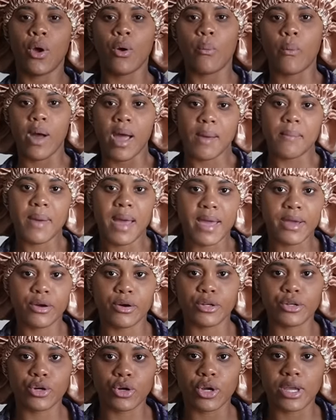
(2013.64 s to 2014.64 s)
Why am I
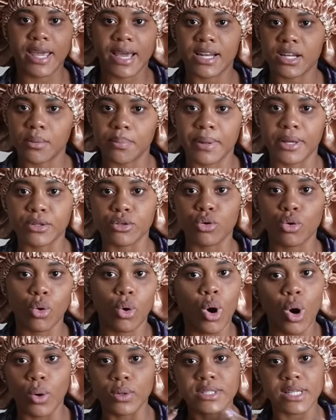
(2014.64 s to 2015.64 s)
gonna get up and
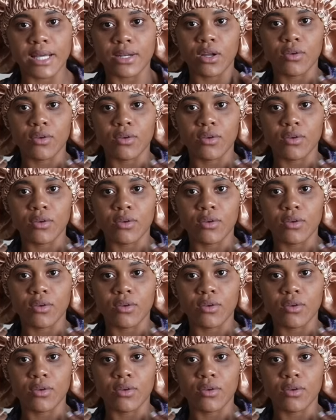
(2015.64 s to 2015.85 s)
go out and